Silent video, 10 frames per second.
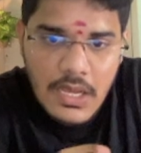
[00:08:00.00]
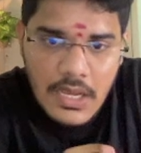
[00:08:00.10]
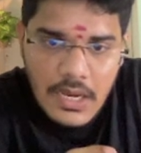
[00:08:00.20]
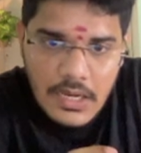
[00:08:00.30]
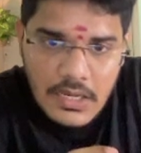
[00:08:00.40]

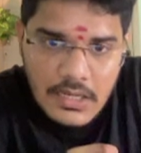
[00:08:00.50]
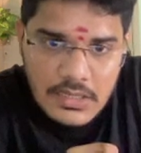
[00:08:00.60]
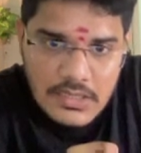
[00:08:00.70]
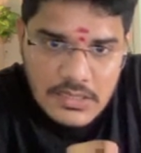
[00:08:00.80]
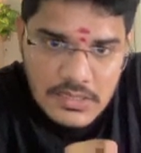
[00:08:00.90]
and
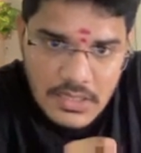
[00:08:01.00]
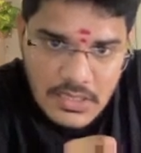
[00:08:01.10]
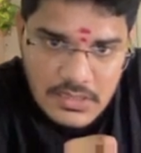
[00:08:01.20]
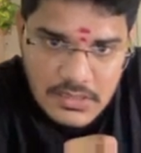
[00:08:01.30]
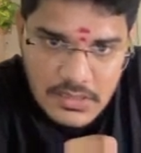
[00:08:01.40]
this
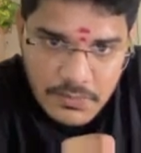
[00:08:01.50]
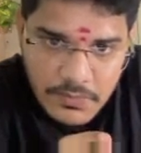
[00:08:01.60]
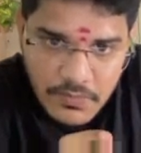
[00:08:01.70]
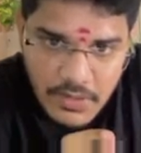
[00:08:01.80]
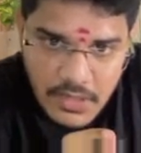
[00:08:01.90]

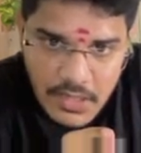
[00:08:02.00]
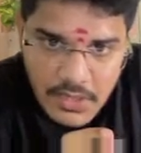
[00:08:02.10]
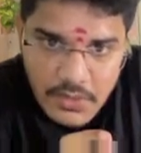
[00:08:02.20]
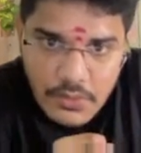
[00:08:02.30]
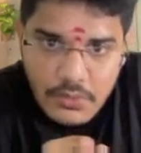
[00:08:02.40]
relationship will
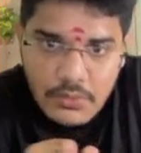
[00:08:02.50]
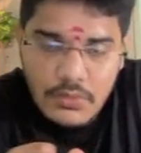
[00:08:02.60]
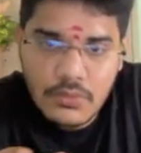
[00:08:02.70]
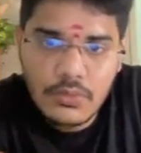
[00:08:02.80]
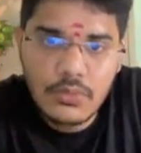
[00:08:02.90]

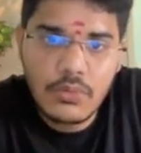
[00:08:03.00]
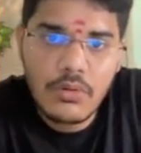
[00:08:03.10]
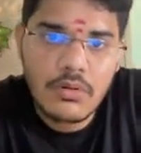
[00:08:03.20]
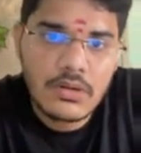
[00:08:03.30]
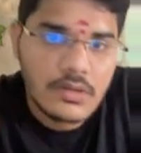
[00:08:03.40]
continue
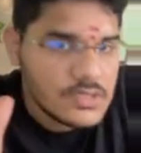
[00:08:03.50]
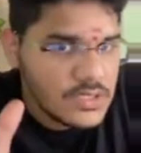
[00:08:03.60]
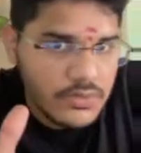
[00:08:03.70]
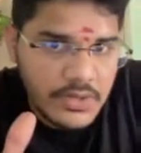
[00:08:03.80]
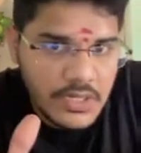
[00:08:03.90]
throughout our
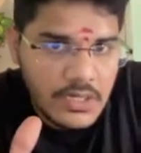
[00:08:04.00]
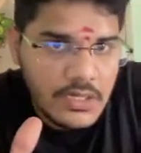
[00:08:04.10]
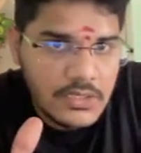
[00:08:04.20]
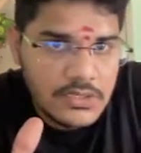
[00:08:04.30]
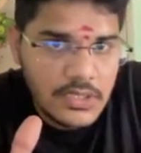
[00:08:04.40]

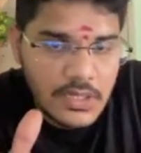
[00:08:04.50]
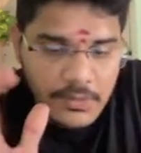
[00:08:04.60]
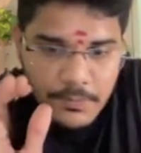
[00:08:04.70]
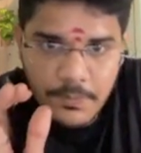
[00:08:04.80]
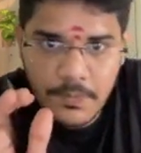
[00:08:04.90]
geotechnical
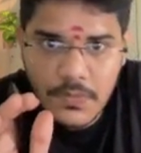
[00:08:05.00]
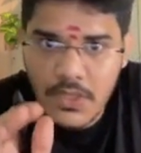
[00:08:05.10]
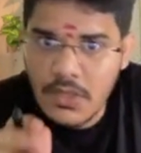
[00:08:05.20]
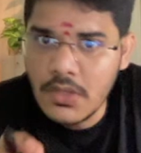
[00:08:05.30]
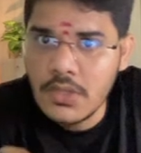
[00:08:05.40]
engineering.
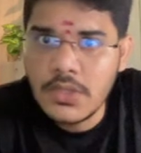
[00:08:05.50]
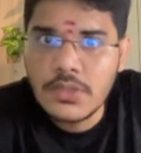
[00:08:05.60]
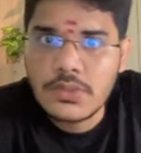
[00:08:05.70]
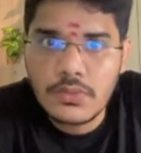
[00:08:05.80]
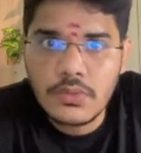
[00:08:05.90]

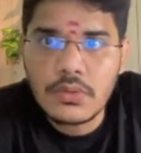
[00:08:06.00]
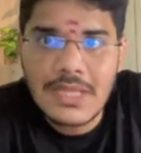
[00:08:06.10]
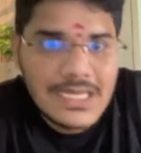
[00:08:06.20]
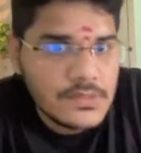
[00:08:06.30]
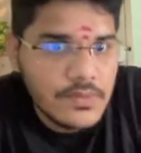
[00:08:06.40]
So
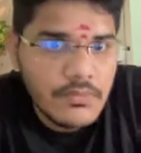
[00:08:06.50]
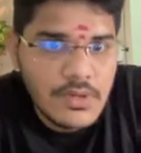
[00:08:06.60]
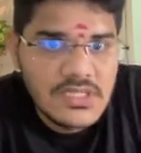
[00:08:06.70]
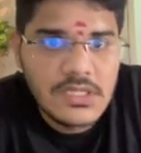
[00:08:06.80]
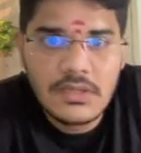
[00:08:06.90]
thanks for
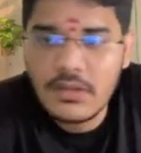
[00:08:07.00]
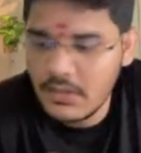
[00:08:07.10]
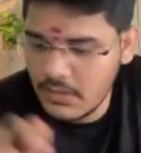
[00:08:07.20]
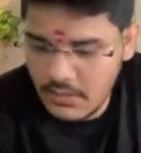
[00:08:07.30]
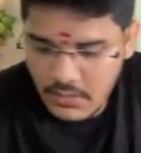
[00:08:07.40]

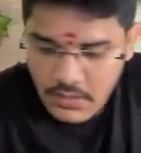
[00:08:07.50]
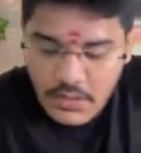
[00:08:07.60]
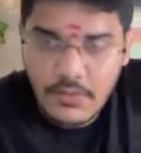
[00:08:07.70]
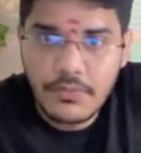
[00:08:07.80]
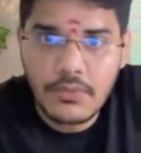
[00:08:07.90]
watching.
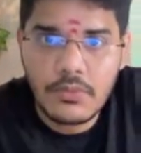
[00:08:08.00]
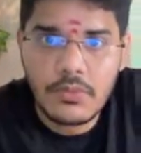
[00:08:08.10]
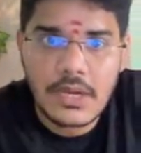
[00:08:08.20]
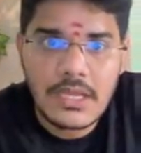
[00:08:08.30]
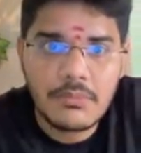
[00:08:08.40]
If
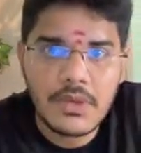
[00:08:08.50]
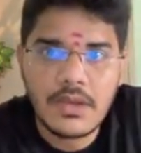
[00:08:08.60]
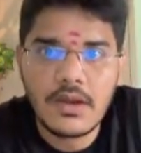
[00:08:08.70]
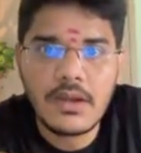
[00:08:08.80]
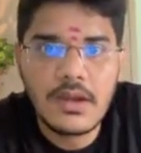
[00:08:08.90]
you like
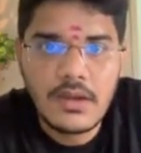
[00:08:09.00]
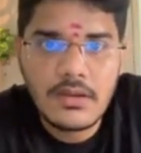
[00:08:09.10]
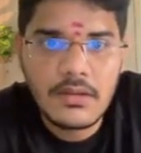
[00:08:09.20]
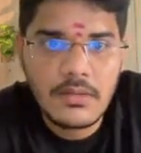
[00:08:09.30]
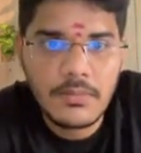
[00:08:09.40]
my
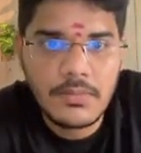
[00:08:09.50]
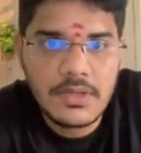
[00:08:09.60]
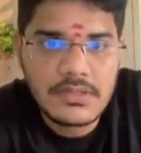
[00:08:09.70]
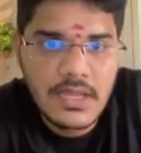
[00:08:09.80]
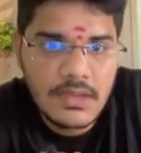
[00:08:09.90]
content,
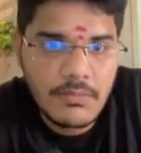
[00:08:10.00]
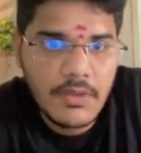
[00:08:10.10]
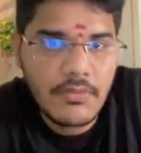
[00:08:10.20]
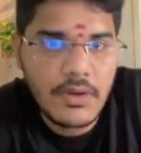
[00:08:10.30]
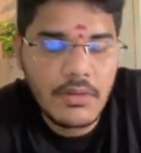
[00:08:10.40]
please like
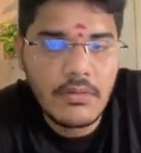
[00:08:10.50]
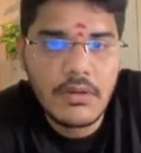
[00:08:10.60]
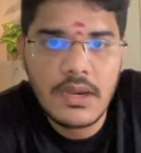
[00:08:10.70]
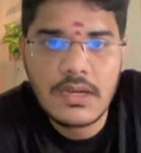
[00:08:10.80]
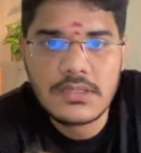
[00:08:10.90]
my
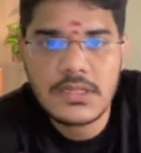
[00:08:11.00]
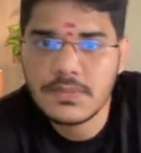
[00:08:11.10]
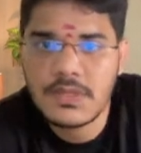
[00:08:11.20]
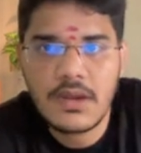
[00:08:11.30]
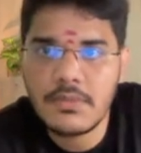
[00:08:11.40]
video and
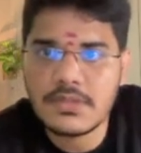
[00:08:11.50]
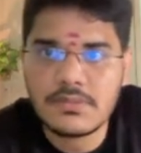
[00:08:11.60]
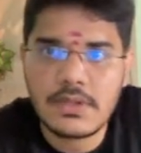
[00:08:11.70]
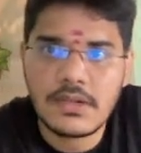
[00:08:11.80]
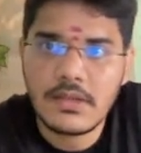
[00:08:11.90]
subscribe
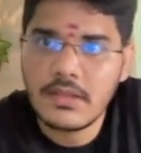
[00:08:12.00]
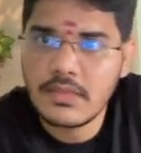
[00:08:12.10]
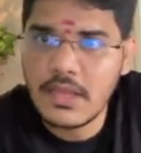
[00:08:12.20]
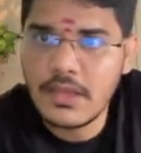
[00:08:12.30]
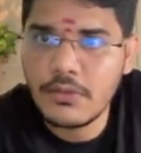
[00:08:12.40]
as well.
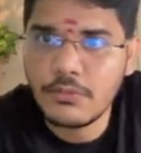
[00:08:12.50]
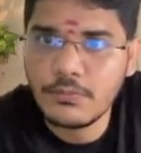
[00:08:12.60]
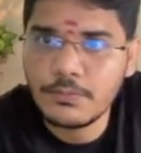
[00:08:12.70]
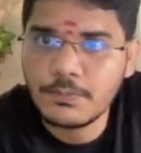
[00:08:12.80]
Thank you.